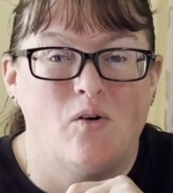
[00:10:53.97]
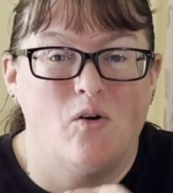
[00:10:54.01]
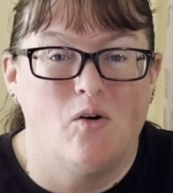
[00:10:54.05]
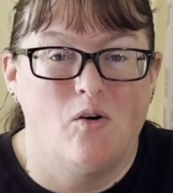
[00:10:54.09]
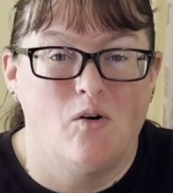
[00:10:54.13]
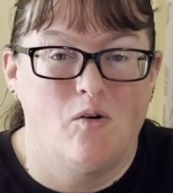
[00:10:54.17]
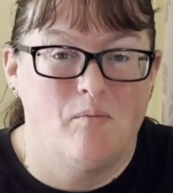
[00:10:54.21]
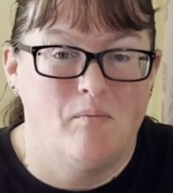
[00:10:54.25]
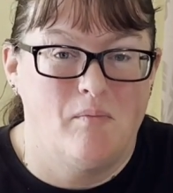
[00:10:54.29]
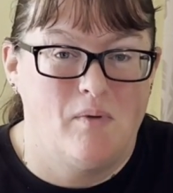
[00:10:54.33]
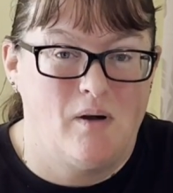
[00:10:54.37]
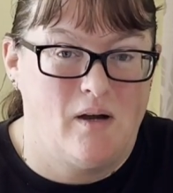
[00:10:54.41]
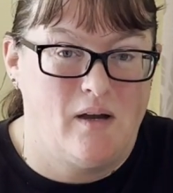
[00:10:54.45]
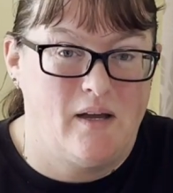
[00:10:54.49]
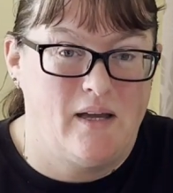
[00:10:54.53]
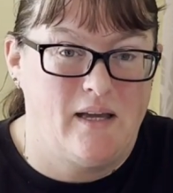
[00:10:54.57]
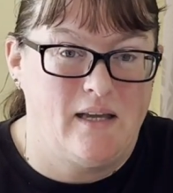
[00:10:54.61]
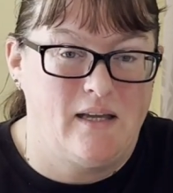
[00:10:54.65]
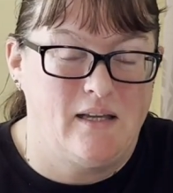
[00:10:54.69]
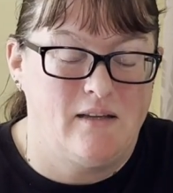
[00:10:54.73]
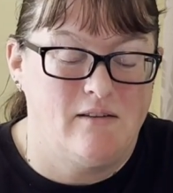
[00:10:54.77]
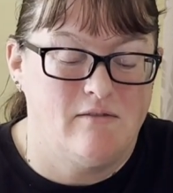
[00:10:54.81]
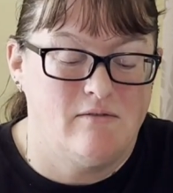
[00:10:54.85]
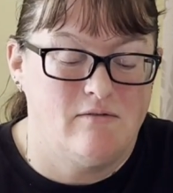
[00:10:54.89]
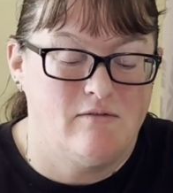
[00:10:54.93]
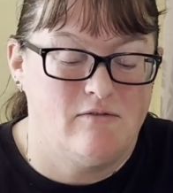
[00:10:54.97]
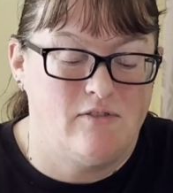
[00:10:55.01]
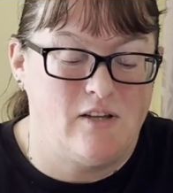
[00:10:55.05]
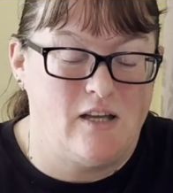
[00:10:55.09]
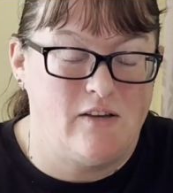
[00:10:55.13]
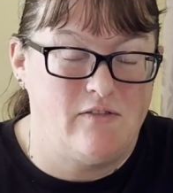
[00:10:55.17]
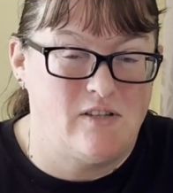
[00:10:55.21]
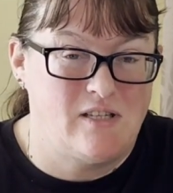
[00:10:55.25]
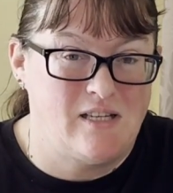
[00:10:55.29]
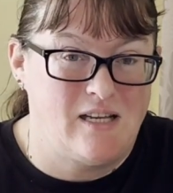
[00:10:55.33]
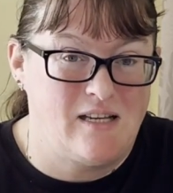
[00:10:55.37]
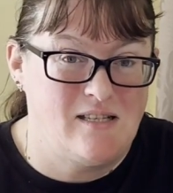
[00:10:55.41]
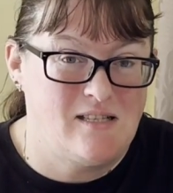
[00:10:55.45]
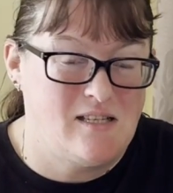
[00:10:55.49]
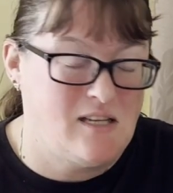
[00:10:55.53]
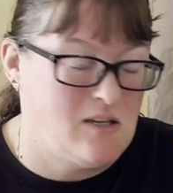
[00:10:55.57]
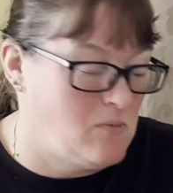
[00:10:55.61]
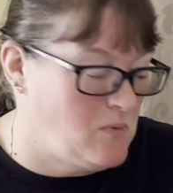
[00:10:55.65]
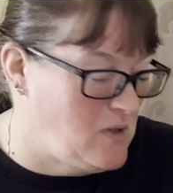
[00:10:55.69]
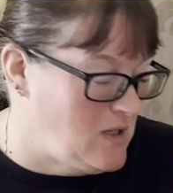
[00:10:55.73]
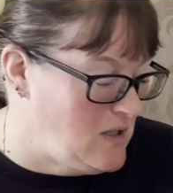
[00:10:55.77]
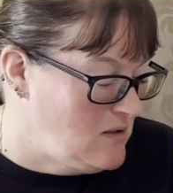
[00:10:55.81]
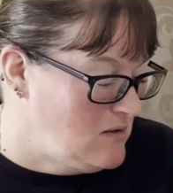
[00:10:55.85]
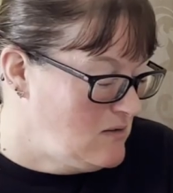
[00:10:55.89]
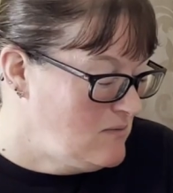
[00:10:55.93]
on my flavor
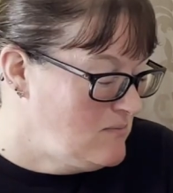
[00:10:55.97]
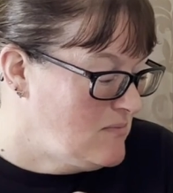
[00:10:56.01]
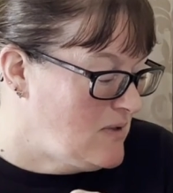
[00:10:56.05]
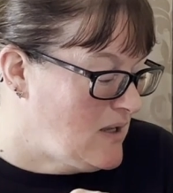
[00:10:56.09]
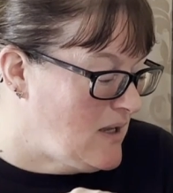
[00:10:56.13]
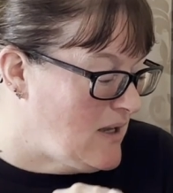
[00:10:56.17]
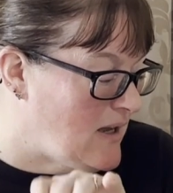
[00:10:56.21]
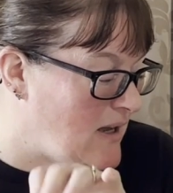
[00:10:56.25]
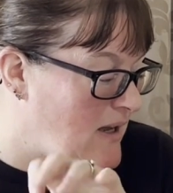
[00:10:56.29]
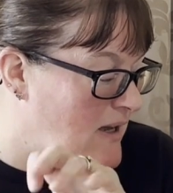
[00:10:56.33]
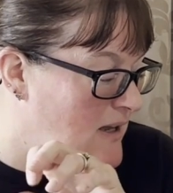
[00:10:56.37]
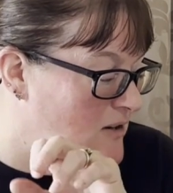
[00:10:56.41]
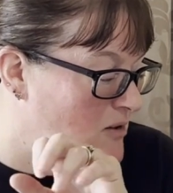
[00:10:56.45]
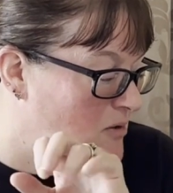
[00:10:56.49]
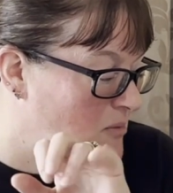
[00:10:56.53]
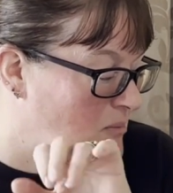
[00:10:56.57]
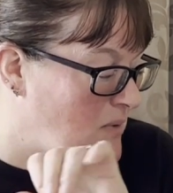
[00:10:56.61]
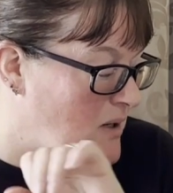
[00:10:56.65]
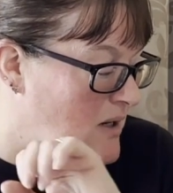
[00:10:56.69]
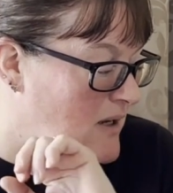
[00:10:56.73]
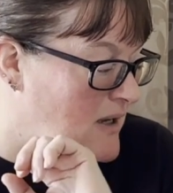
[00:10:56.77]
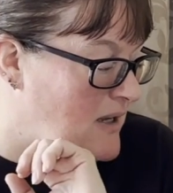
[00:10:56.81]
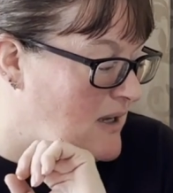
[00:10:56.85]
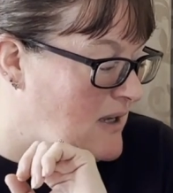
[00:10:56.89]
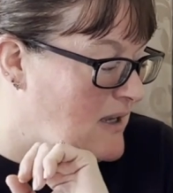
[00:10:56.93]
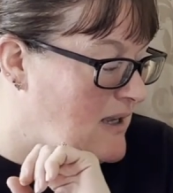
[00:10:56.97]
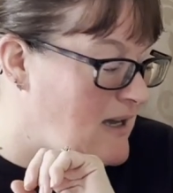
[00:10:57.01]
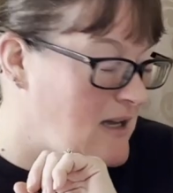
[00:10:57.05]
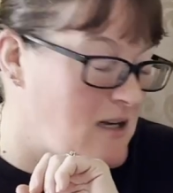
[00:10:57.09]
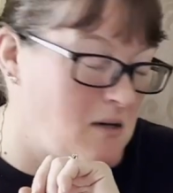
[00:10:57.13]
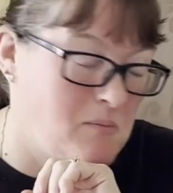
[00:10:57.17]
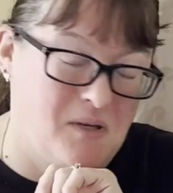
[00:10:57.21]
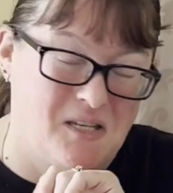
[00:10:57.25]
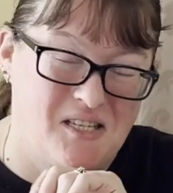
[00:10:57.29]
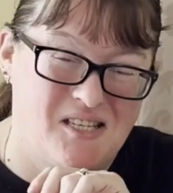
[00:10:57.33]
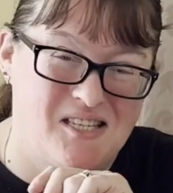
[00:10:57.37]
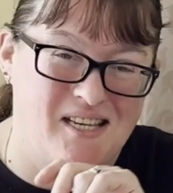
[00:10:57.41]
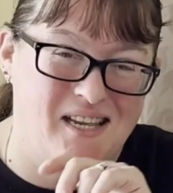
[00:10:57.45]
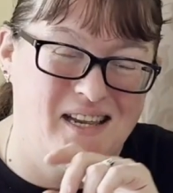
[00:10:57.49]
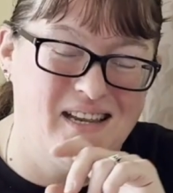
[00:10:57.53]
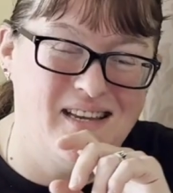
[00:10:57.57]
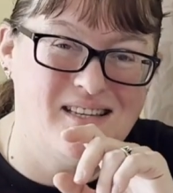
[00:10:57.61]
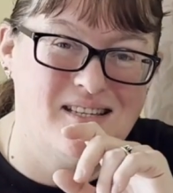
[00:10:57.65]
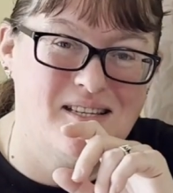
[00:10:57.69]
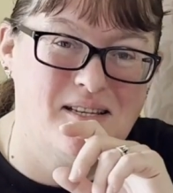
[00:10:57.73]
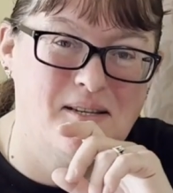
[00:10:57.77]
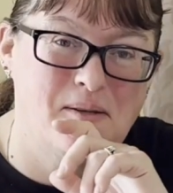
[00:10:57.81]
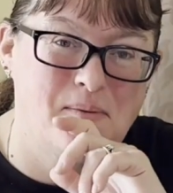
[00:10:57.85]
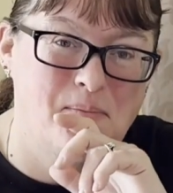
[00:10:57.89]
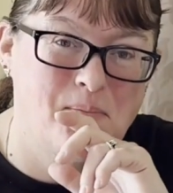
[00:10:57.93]
tasting wheel and on my Academy
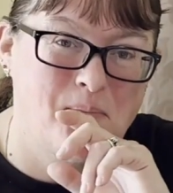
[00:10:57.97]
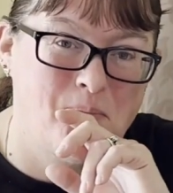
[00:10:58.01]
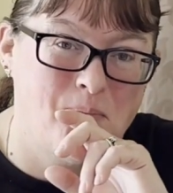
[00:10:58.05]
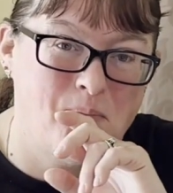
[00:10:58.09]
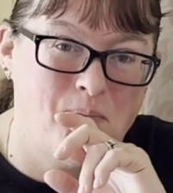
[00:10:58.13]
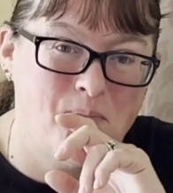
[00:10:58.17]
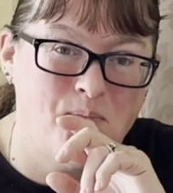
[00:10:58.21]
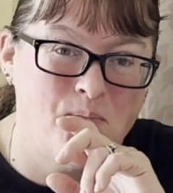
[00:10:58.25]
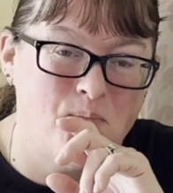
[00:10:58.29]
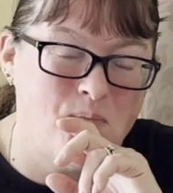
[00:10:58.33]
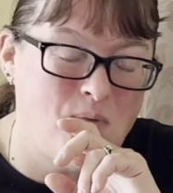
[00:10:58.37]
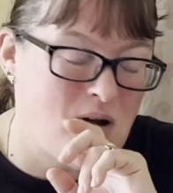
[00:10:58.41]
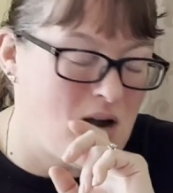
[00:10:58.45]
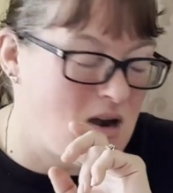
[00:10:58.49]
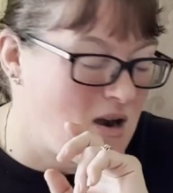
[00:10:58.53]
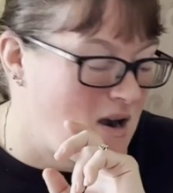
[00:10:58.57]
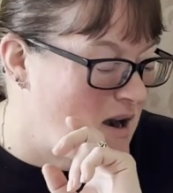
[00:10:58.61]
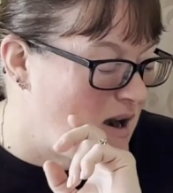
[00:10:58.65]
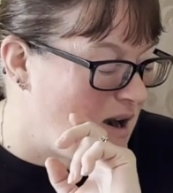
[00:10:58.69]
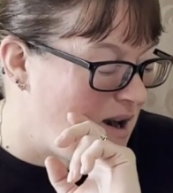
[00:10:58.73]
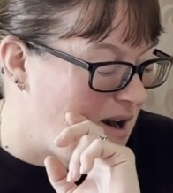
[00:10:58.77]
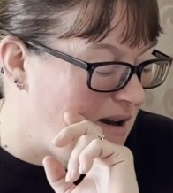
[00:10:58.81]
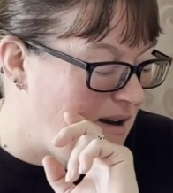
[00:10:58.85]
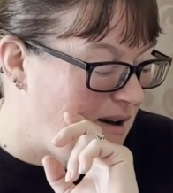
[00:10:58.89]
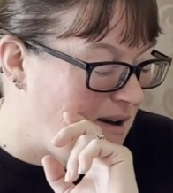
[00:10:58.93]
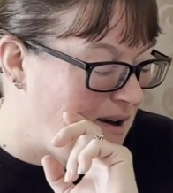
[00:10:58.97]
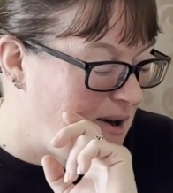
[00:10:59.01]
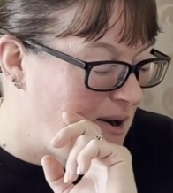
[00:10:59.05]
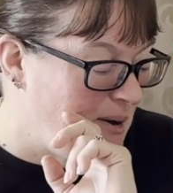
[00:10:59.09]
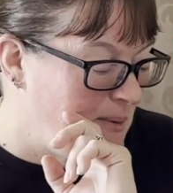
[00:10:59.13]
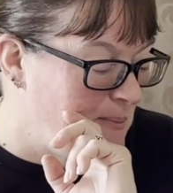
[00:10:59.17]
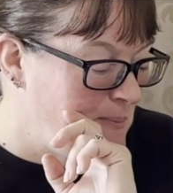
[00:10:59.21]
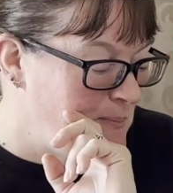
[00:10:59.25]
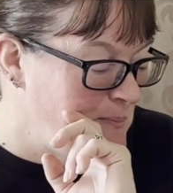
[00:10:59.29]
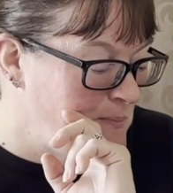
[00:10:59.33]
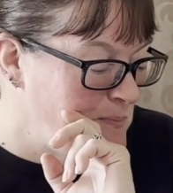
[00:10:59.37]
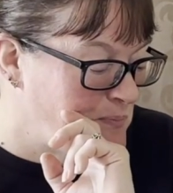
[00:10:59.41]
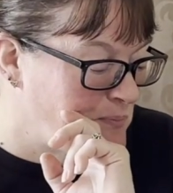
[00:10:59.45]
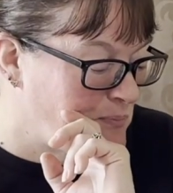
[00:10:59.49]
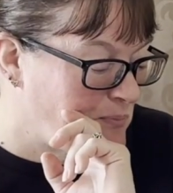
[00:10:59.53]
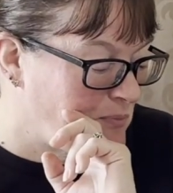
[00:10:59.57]
sheet. Because